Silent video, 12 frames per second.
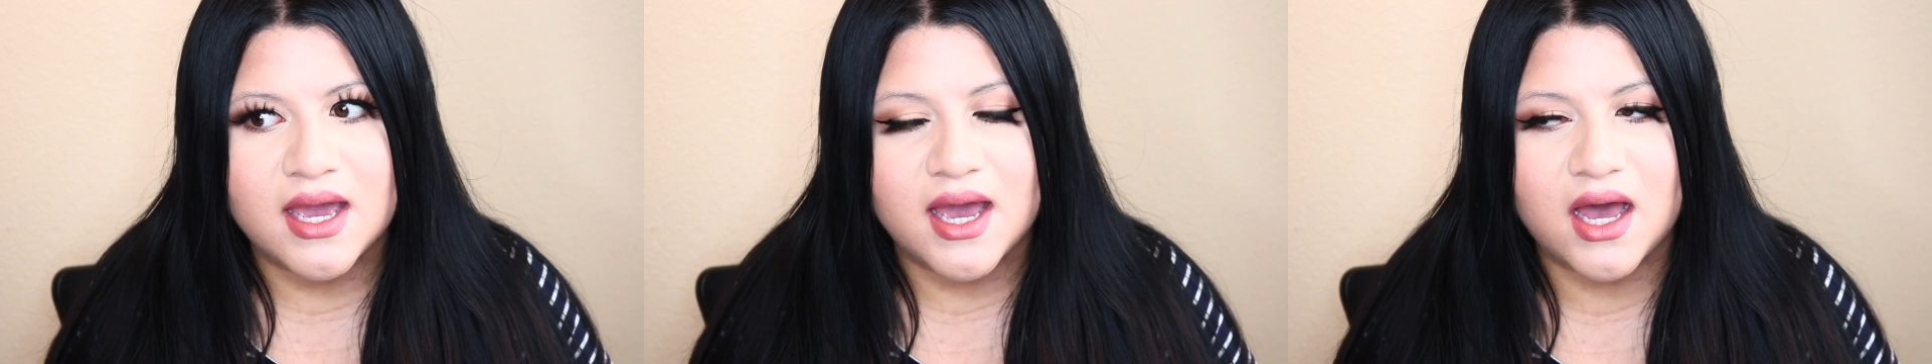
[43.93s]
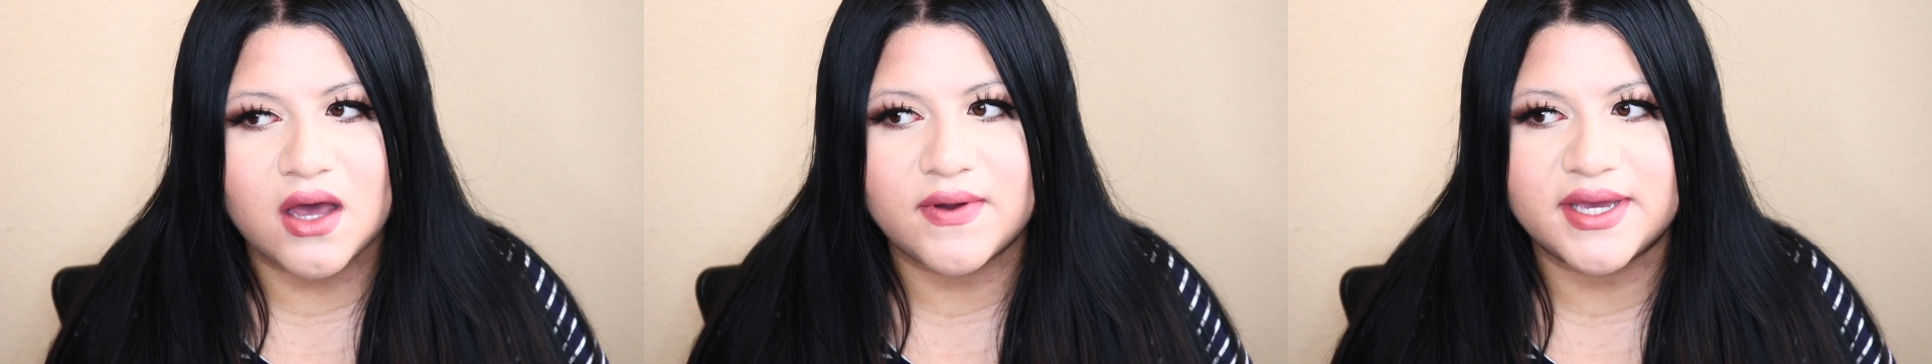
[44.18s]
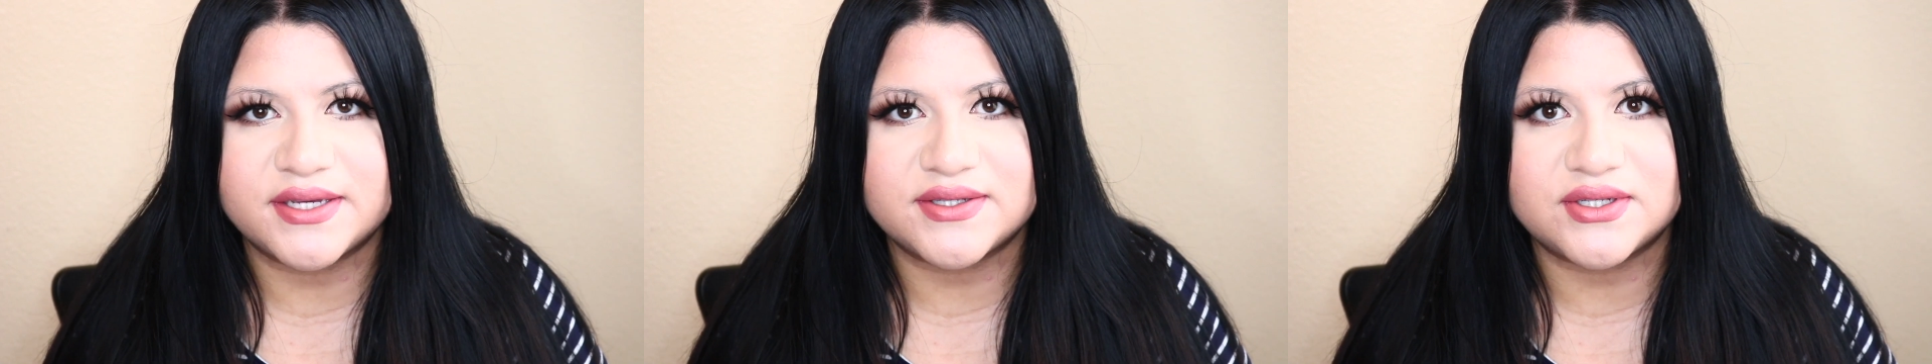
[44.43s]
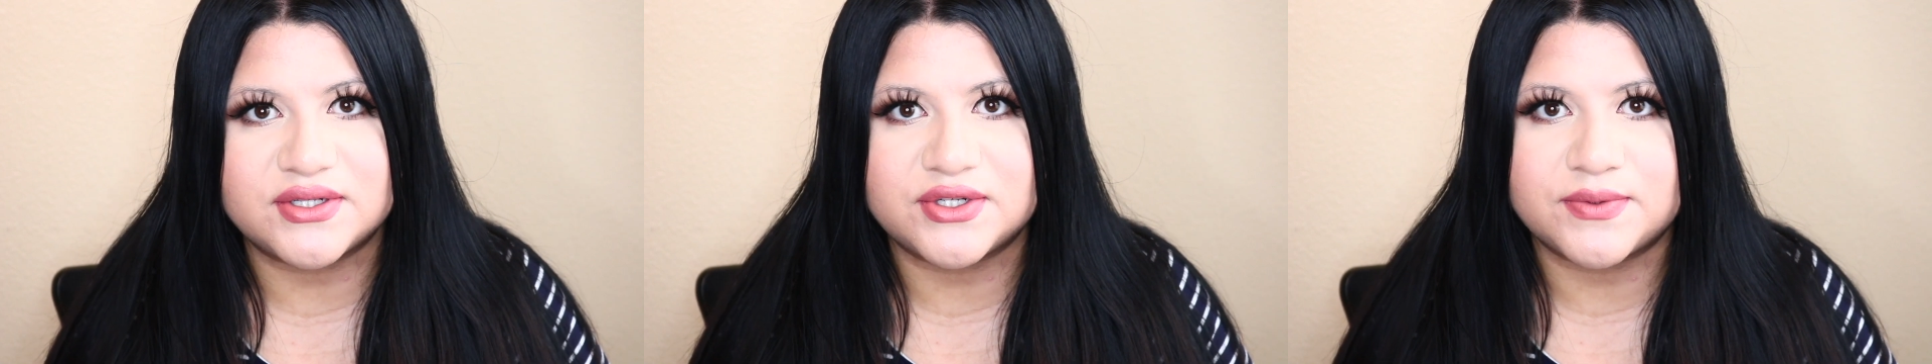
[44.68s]
how I
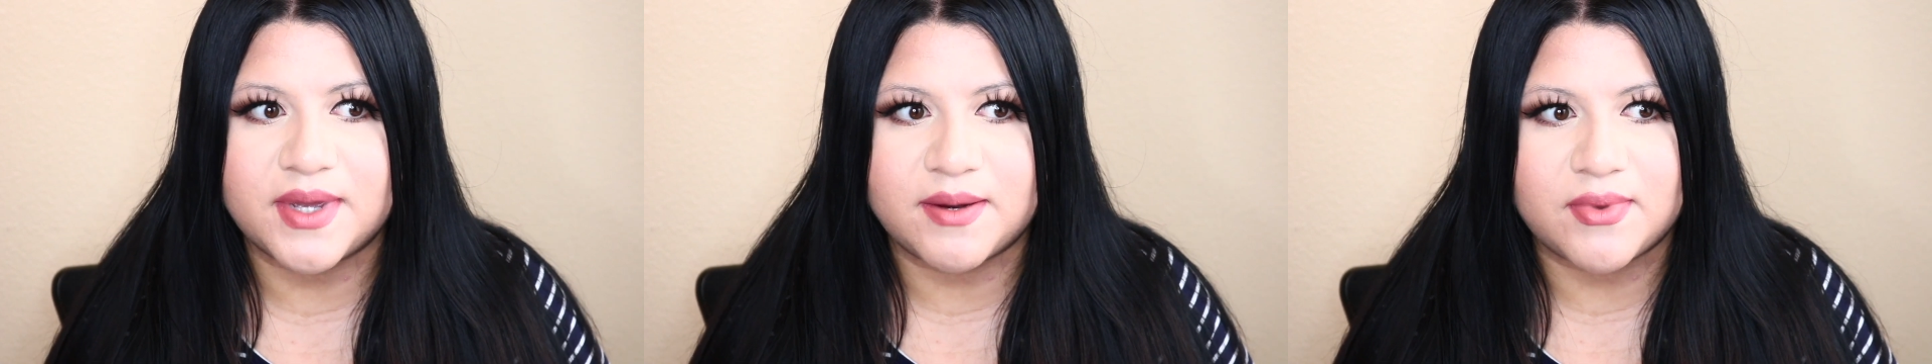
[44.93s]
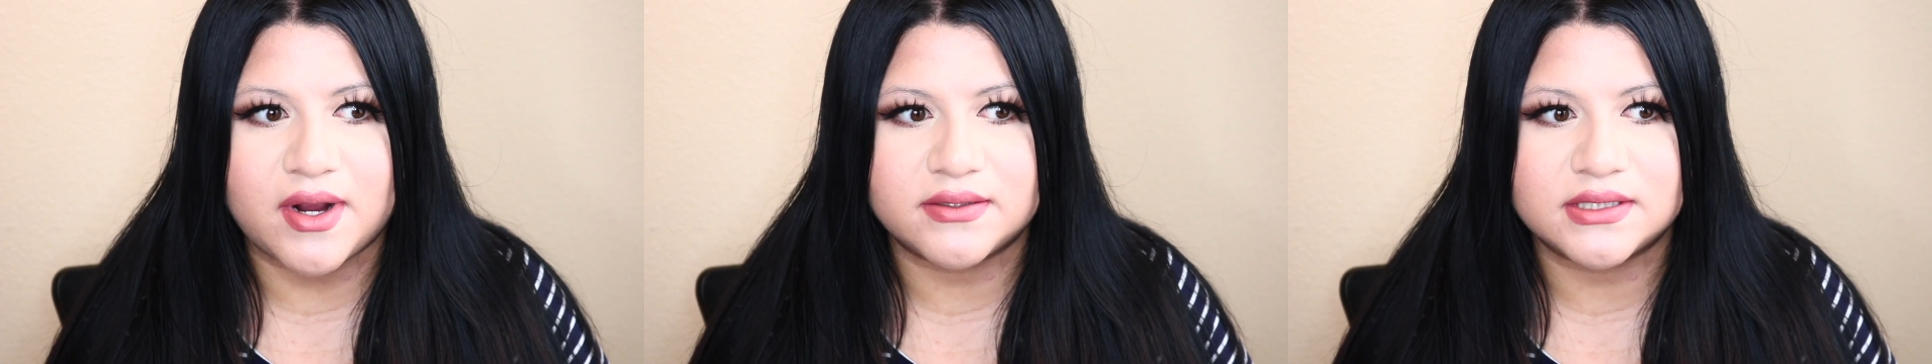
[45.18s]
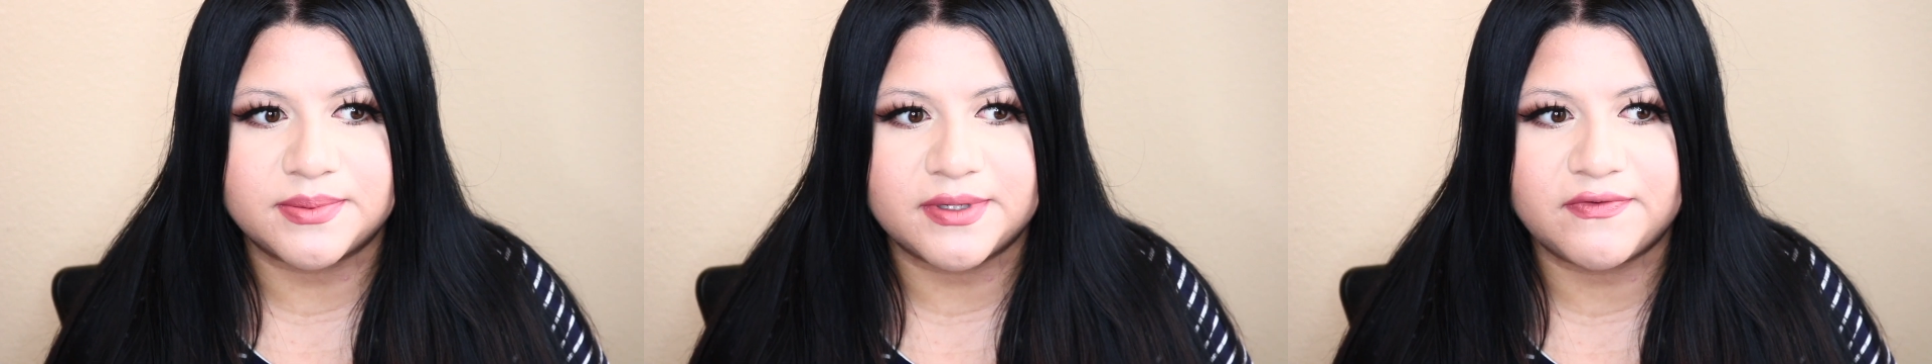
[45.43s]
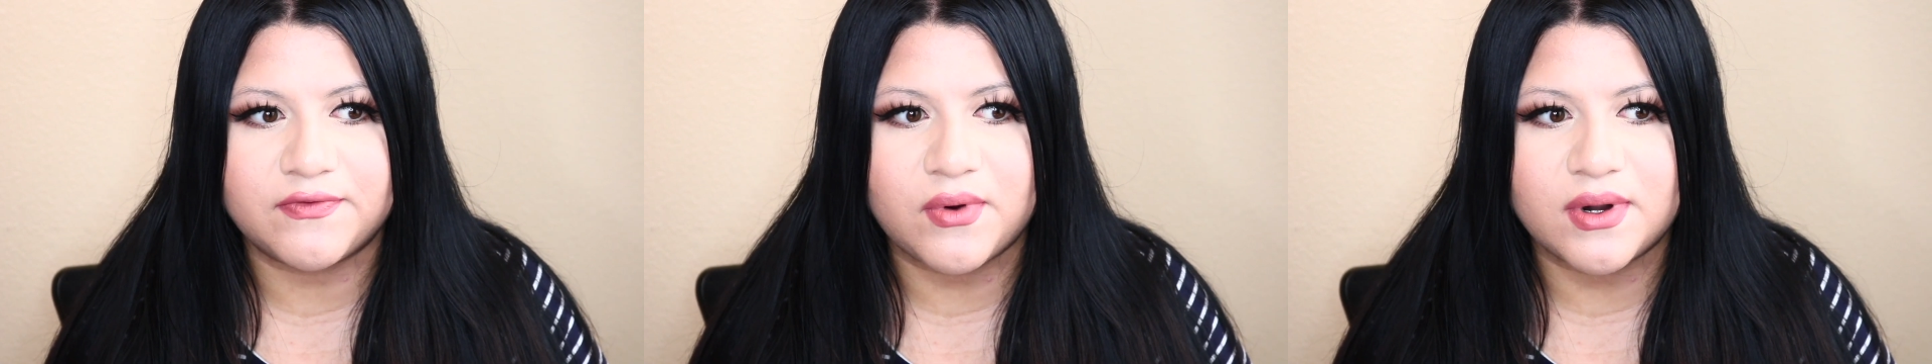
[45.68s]
used to do my brows
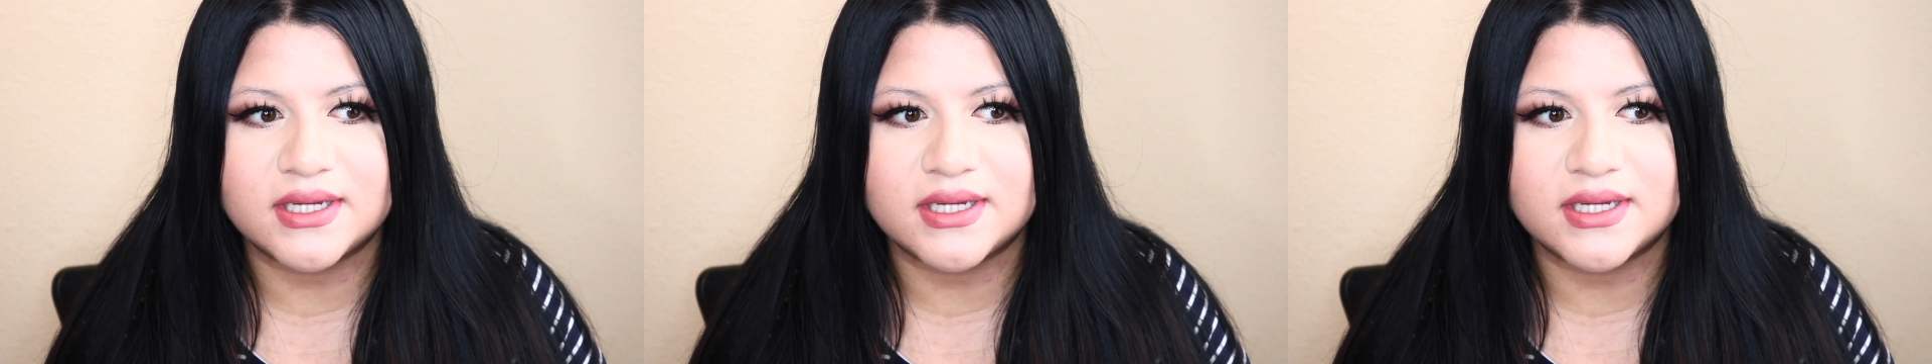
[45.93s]
before